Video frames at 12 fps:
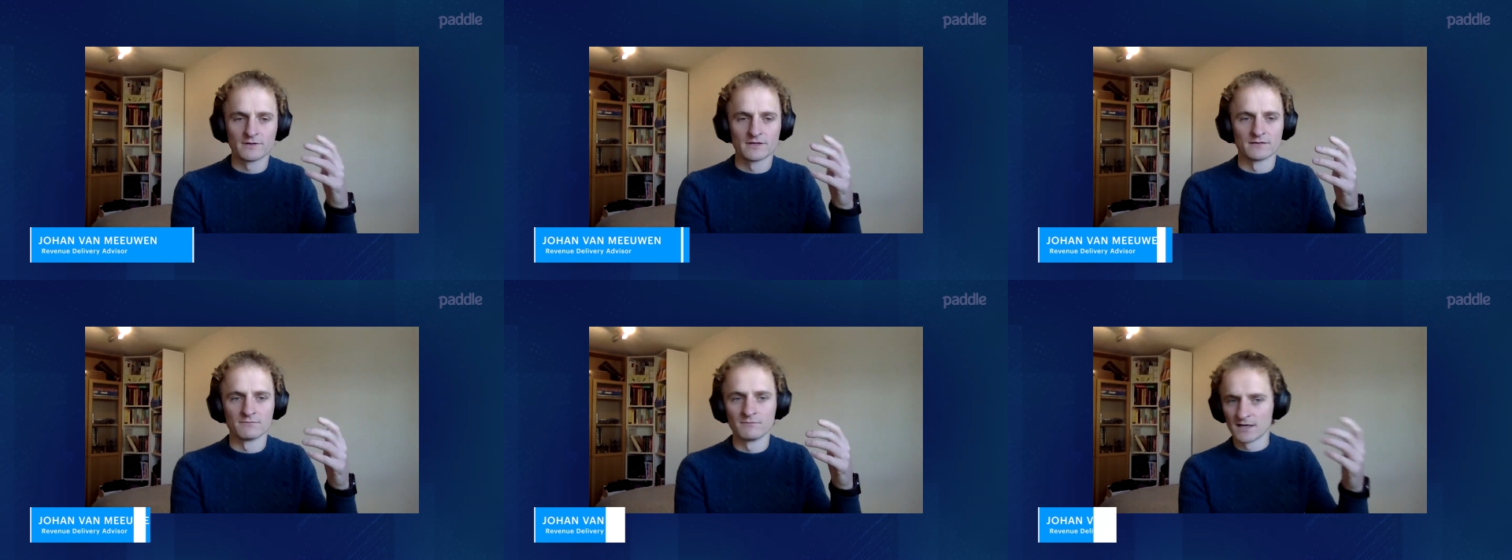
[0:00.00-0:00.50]

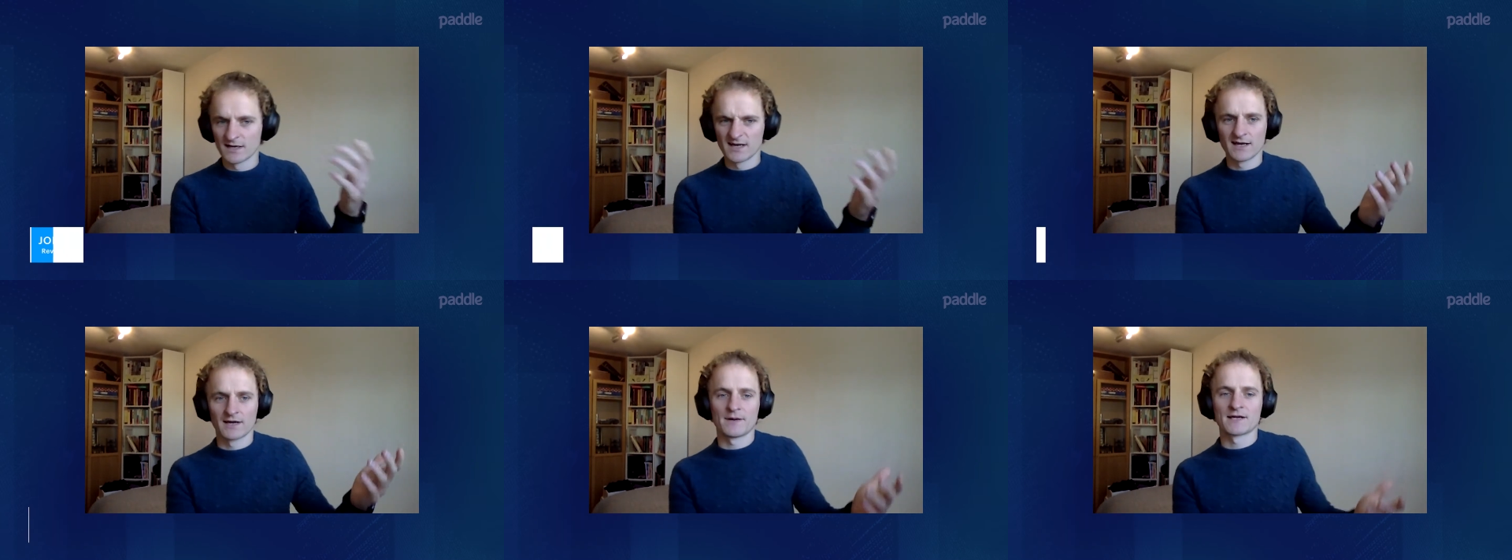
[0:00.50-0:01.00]
And
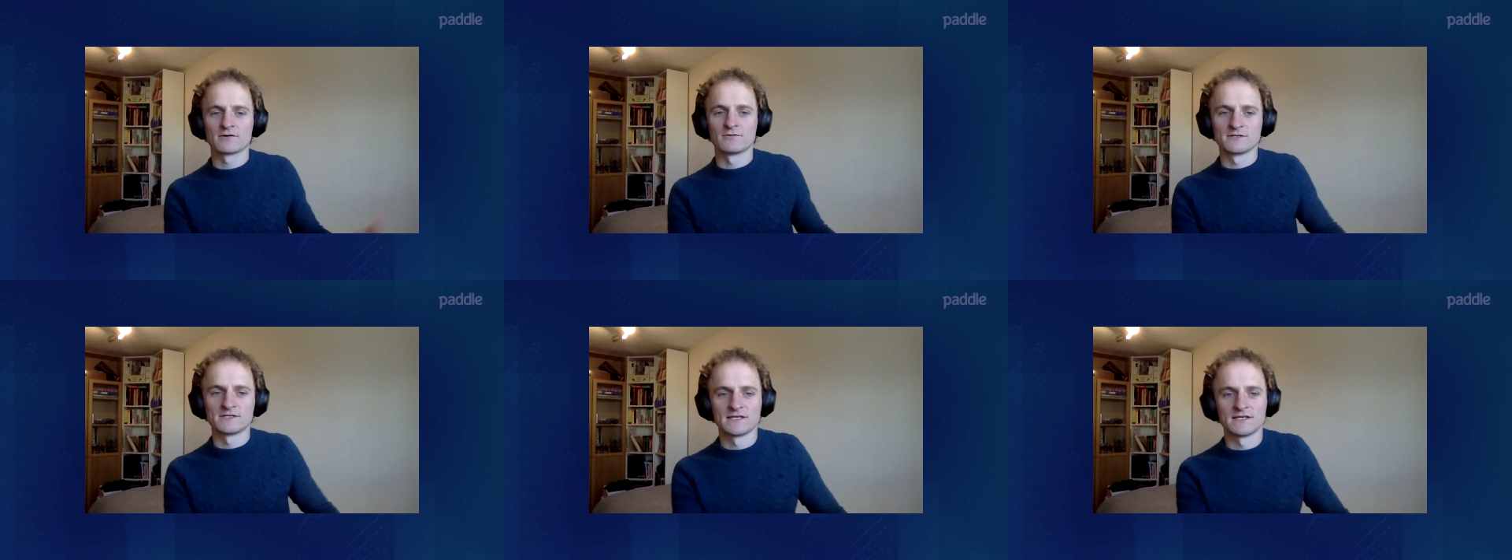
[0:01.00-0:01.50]
at Paddle,
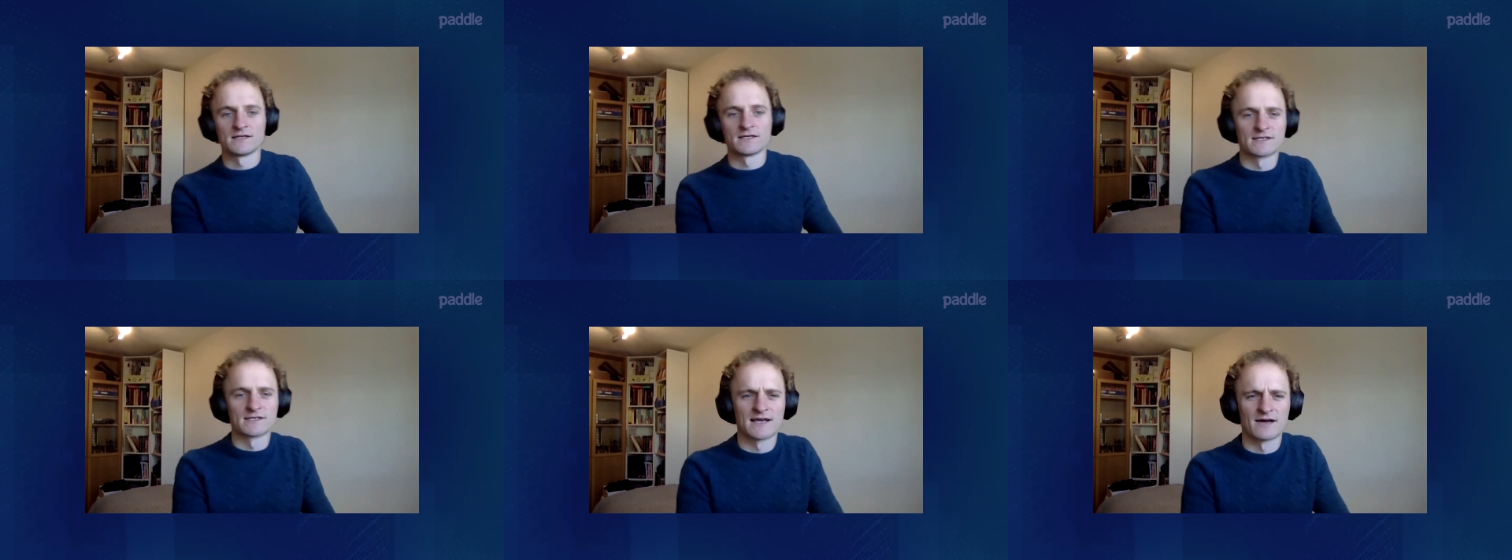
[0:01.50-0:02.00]
we see
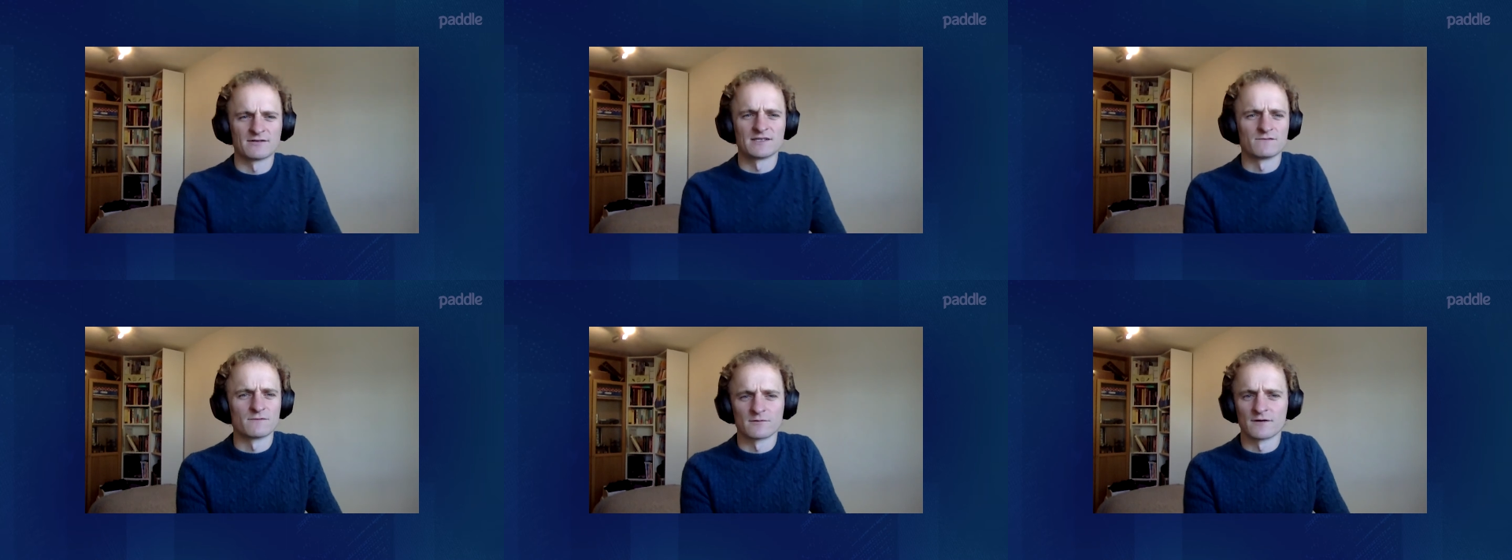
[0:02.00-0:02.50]
this
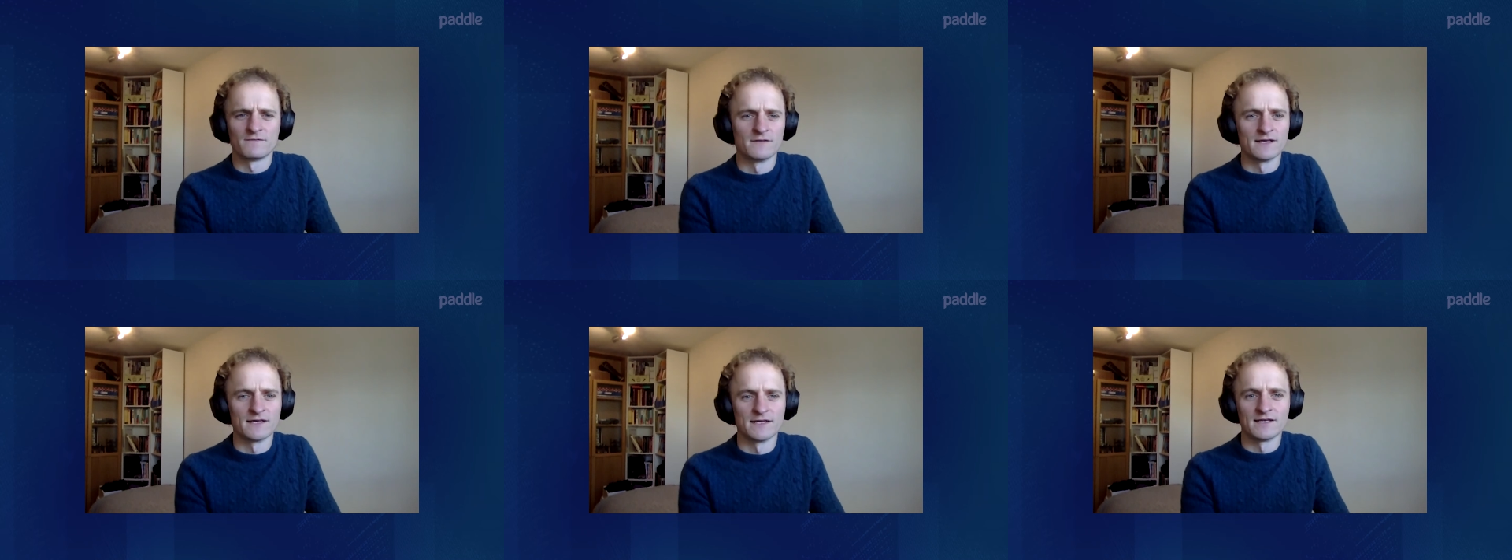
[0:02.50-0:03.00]
accounting for
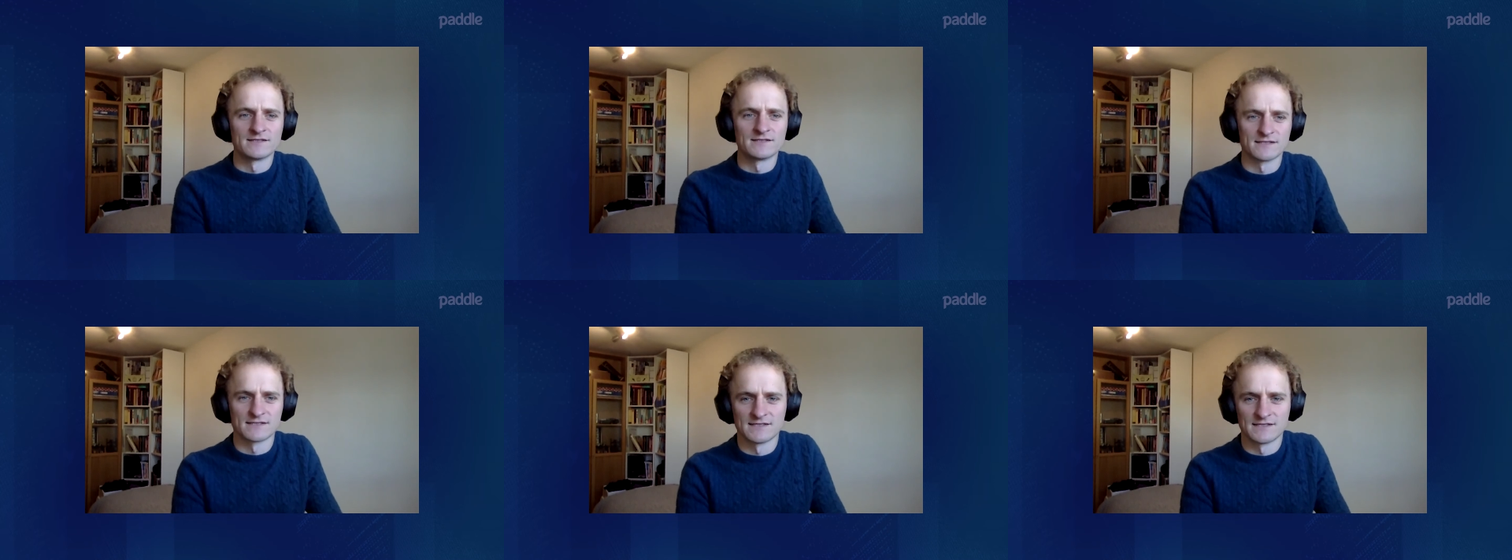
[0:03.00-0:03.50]
roughly
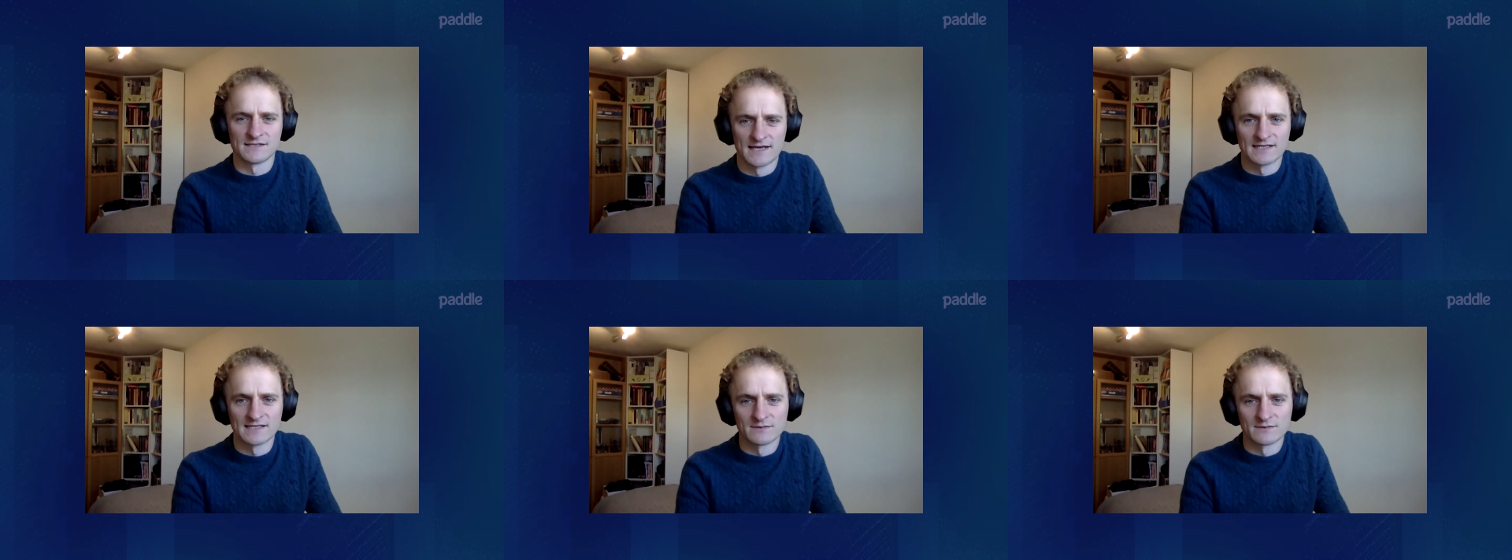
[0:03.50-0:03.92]
60 to